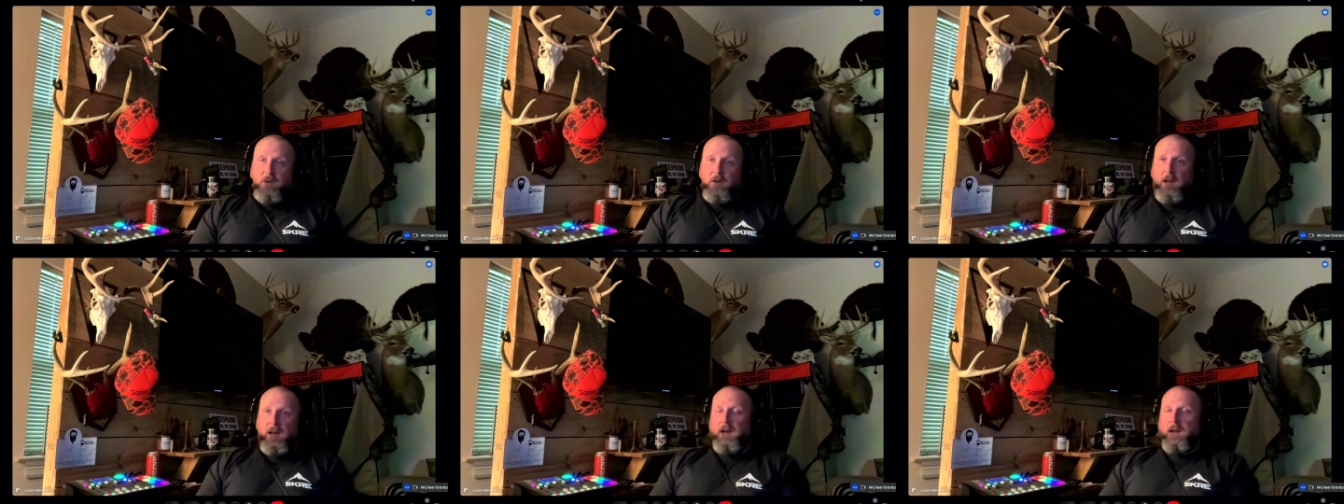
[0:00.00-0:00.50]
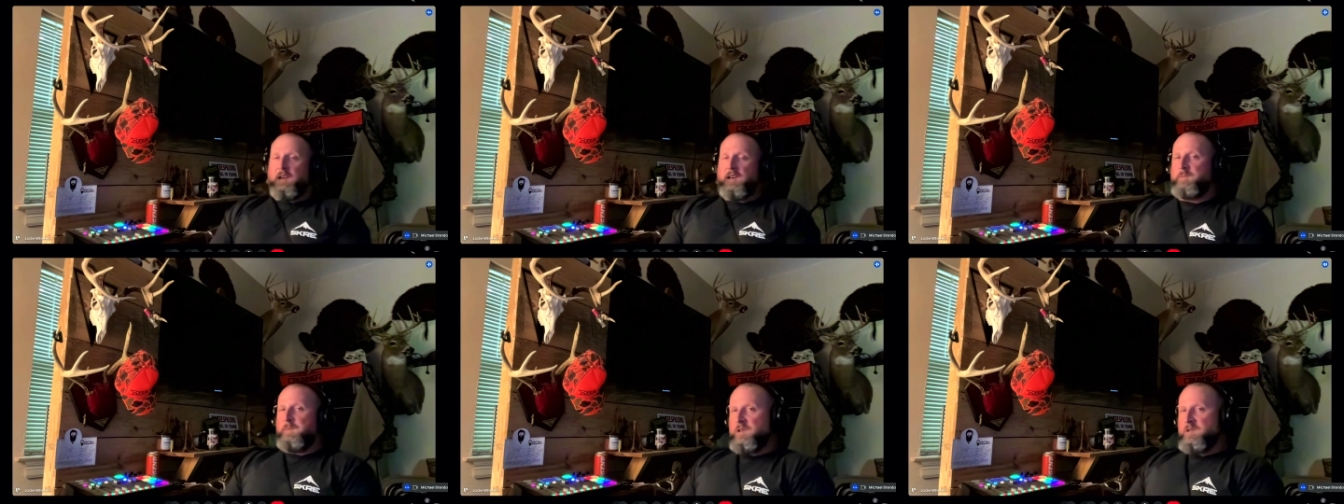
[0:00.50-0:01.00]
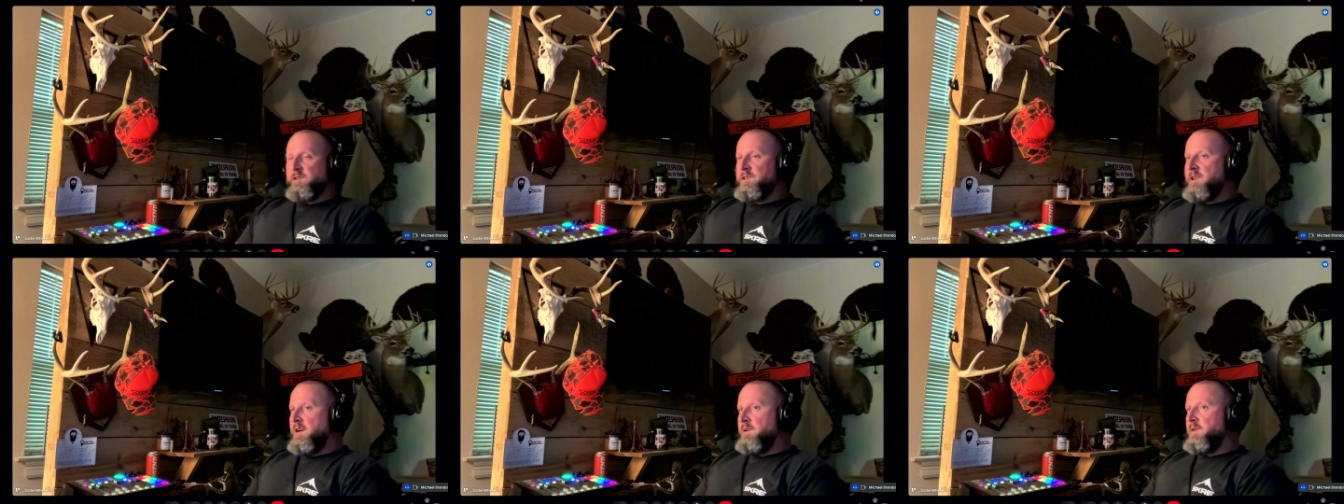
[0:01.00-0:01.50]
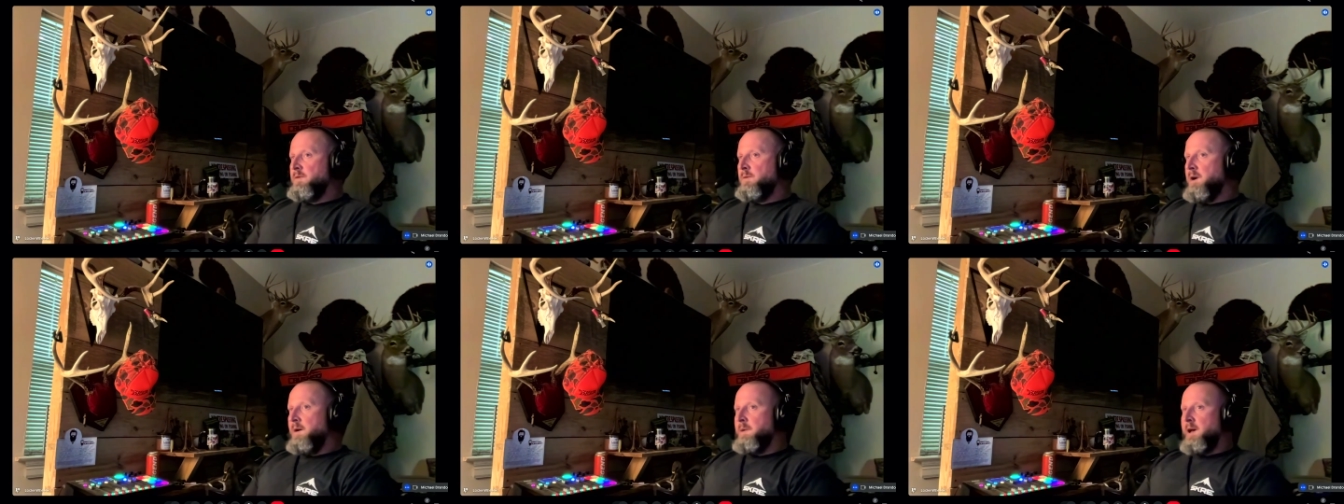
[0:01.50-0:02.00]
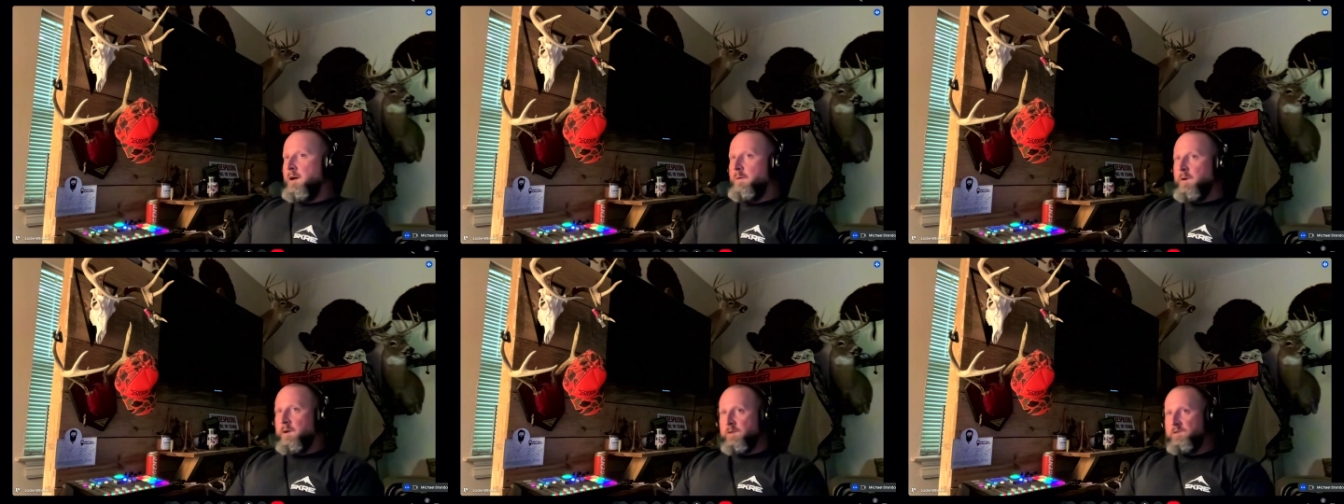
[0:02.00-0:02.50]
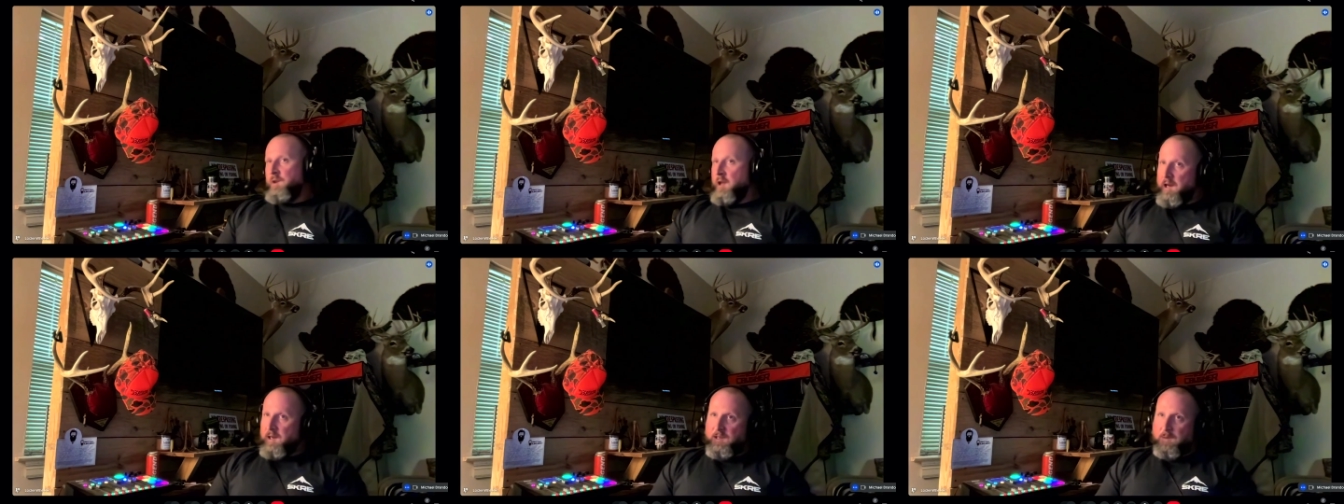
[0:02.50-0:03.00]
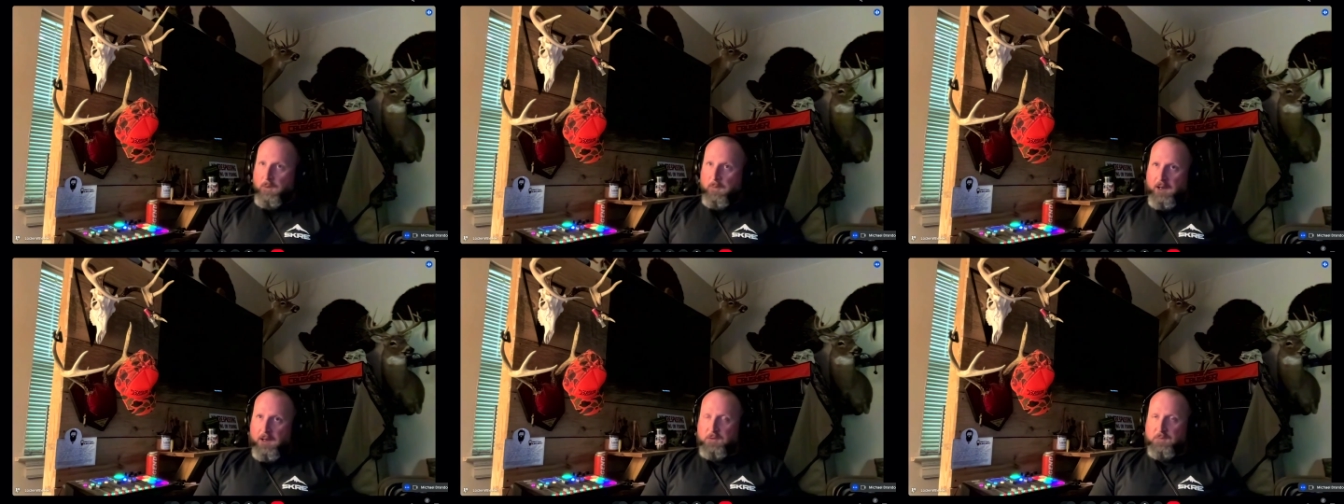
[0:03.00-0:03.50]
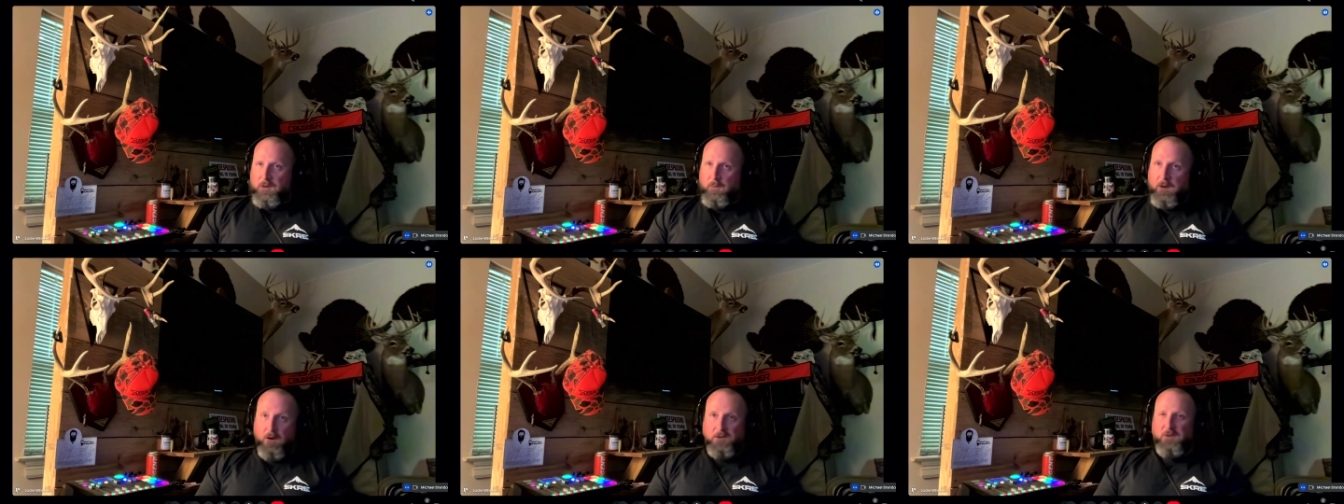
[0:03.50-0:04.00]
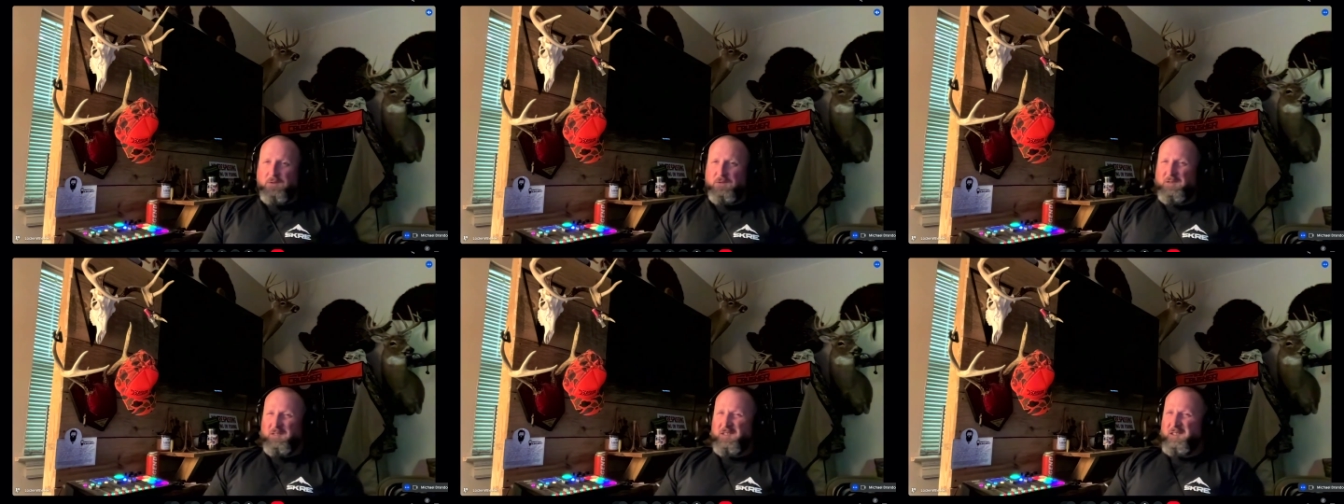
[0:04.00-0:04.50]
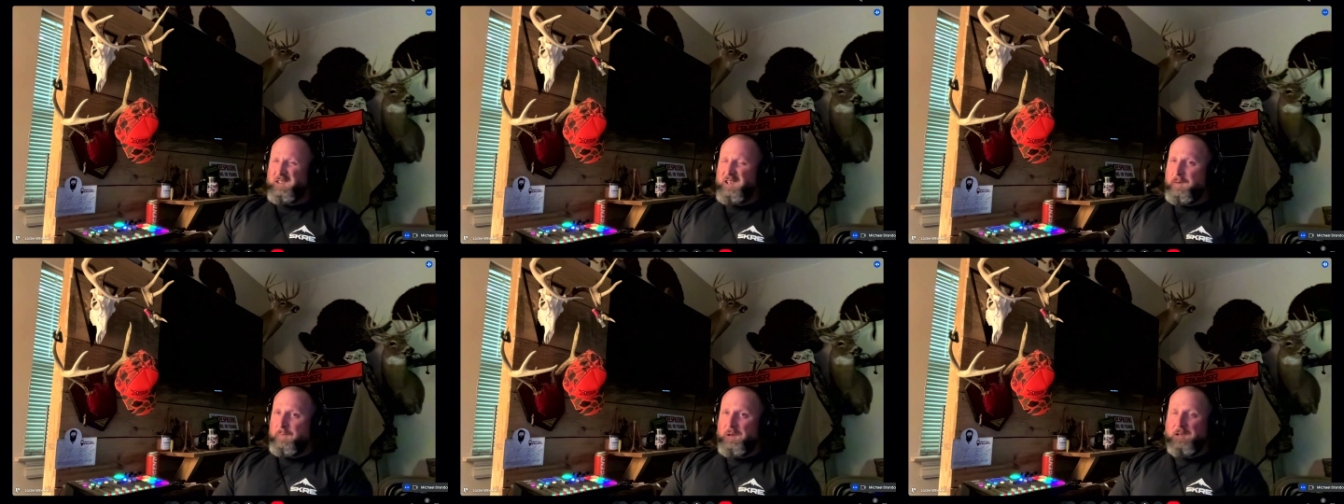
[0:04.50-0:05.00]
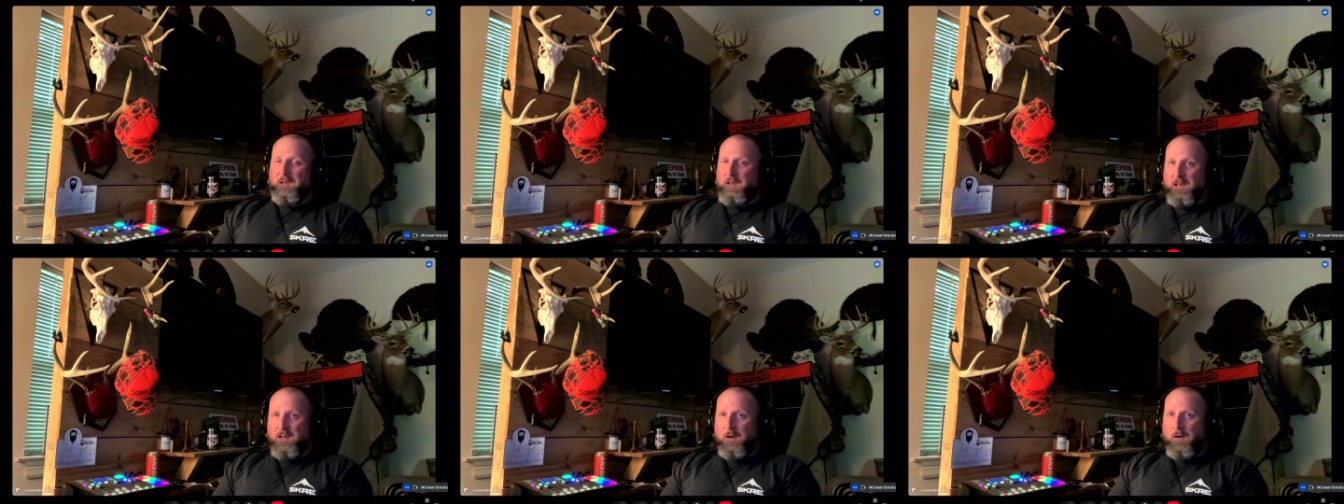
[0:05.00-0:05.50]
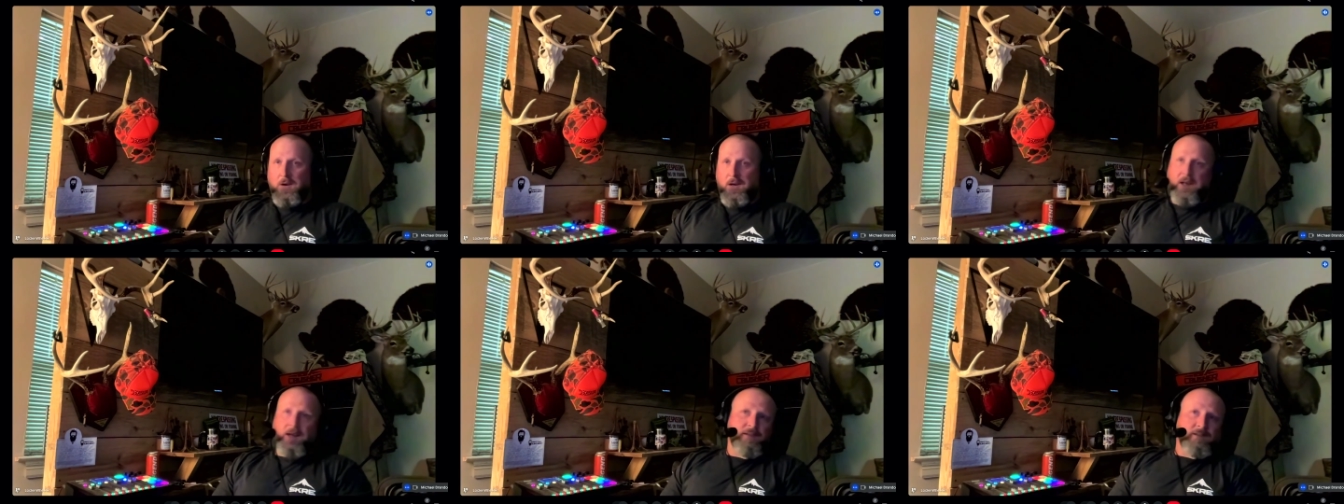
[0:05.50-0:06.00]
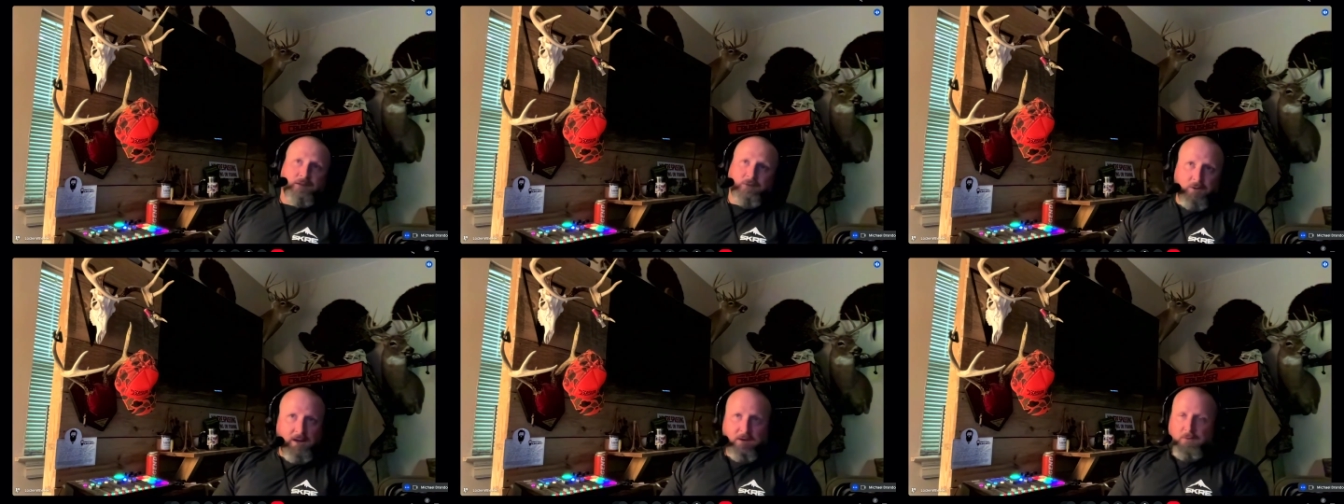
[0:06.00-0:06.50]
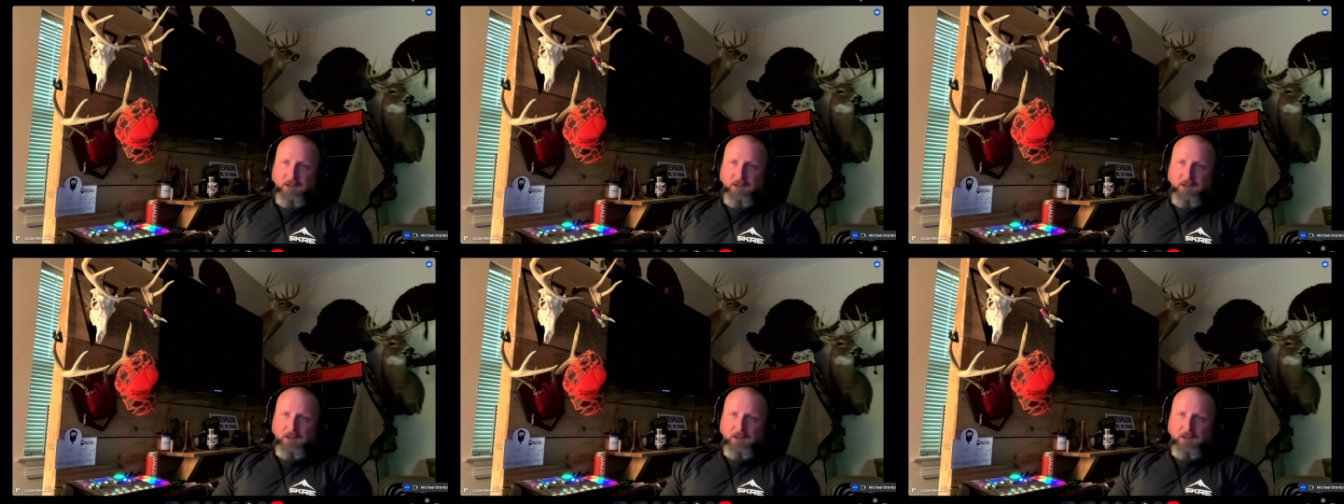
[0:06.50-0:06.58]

And especially down here where I'm at, where there's a lot of timber management, we also typically get hurricanes and tornadoes.